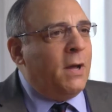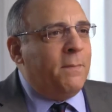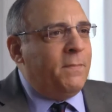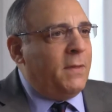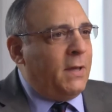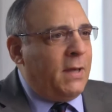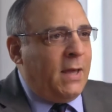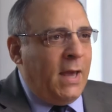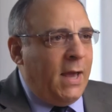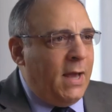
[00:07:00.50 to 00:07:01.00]
up
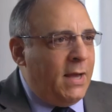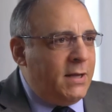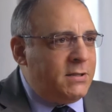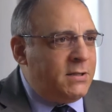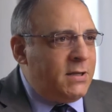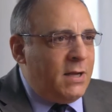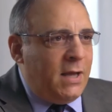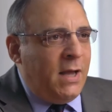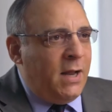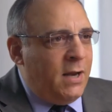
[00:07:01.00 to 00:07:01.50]
the
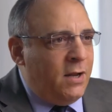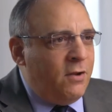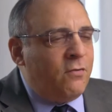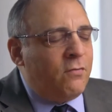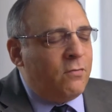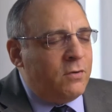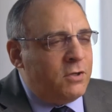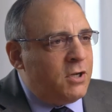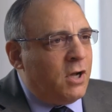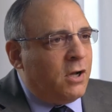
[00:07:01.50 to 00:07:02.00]
case. And as
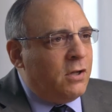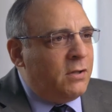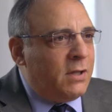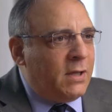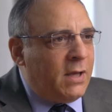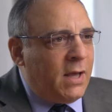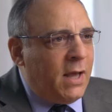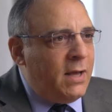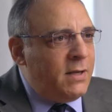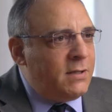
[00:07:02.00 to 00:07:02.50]
a result,
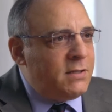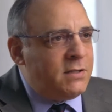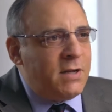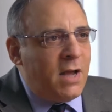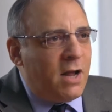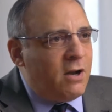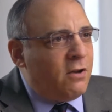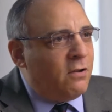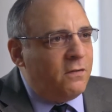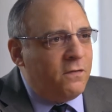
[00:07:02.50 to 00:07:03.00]
the case
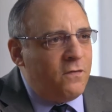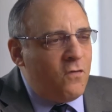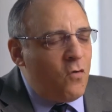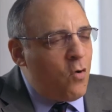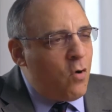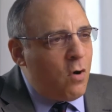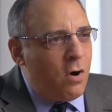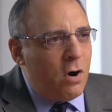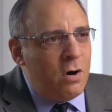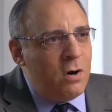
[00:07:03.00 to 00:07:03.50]
settled
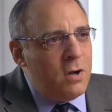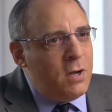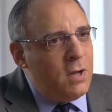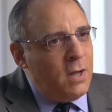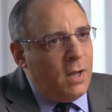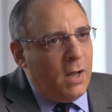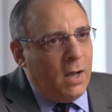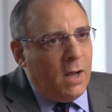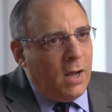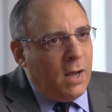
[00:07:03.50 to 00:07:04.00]
for
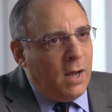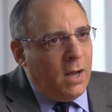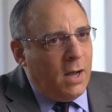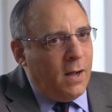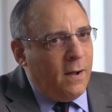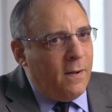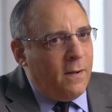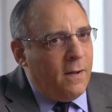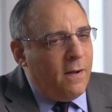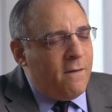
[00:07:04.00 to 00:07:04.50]

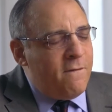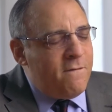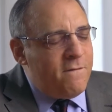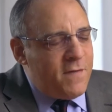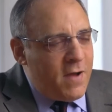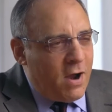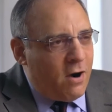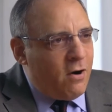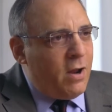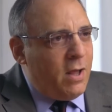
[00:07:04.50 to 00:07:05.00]
a
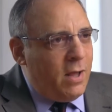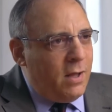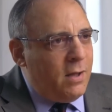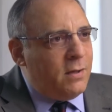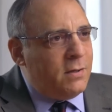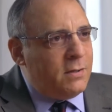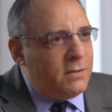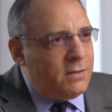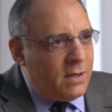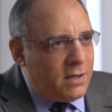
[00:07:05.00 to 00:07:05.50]
very
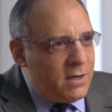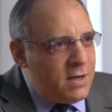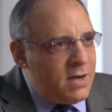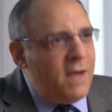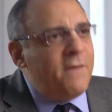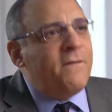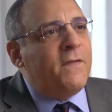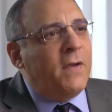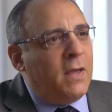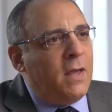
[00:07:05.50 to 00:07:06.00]

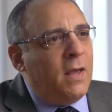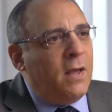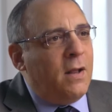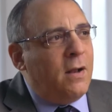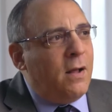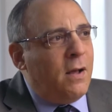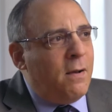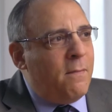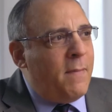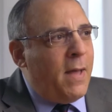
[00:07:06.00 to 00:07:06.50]

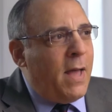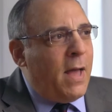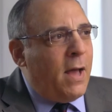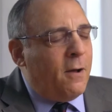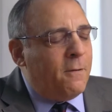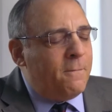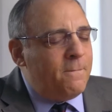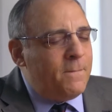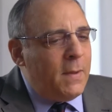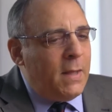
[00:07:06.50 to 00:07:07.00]
significant
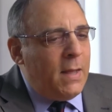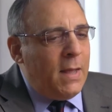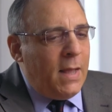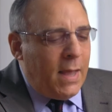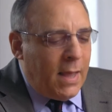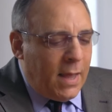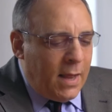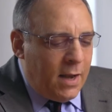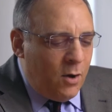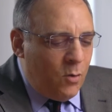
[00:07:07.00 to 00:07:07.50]
amount.
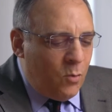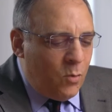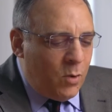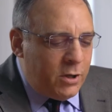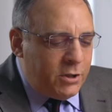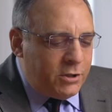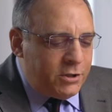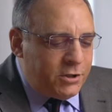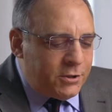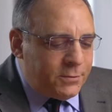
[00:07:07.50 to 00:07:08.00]
And it
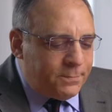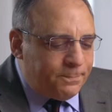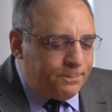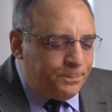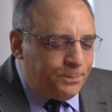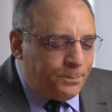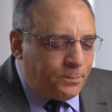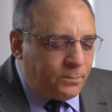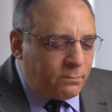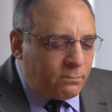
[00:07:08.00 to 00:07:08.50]
was
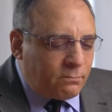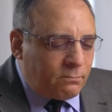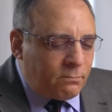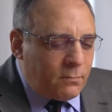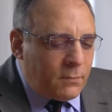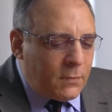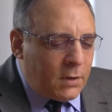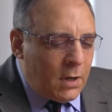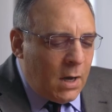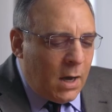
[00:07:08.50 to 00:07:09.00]

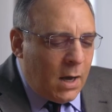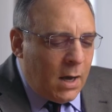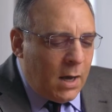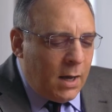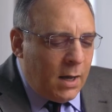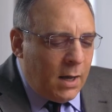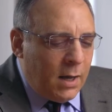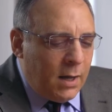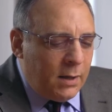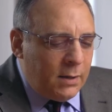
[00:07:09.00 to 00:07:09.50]

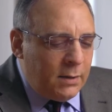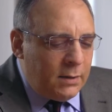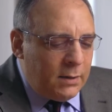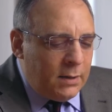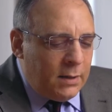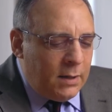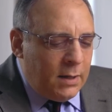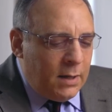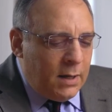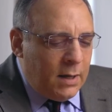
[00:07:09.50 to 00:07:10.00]
the
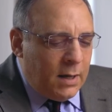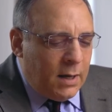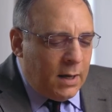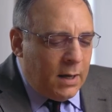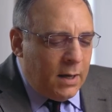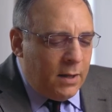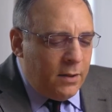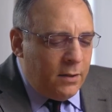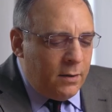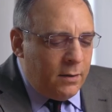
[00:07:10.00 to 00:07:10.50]

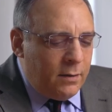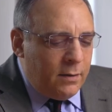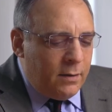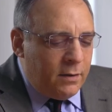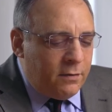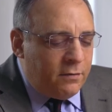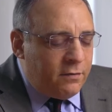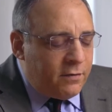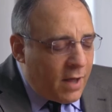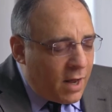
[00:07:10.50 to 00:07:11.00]

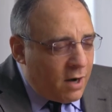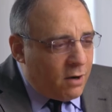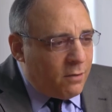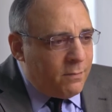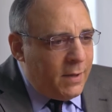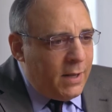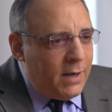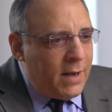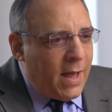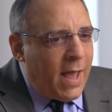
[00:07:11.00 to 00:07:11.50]

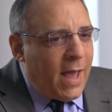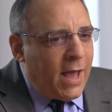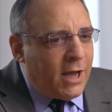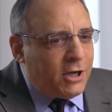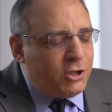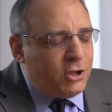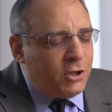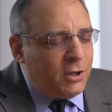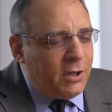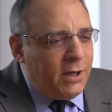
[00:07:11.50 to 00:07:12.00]
settlement
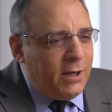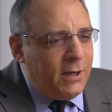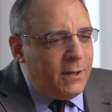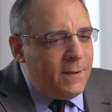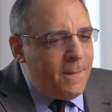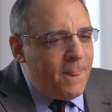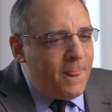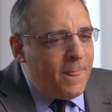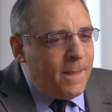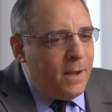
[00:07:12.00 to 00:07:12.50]

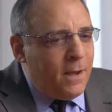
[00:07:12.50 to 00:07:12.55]
actually